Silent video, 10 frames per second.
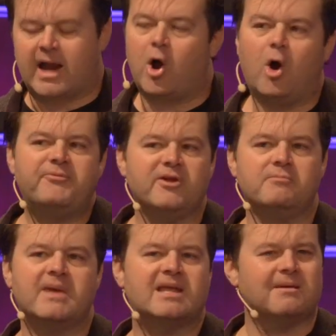I hope that you
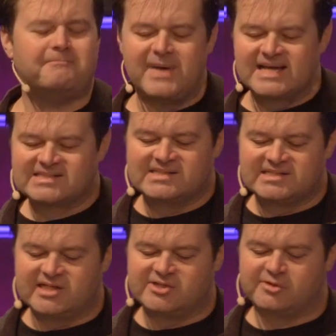make the best
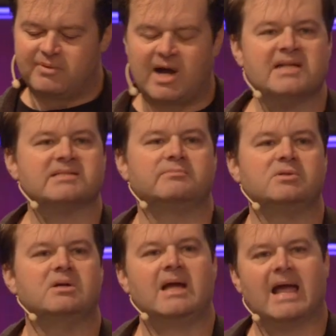decision possible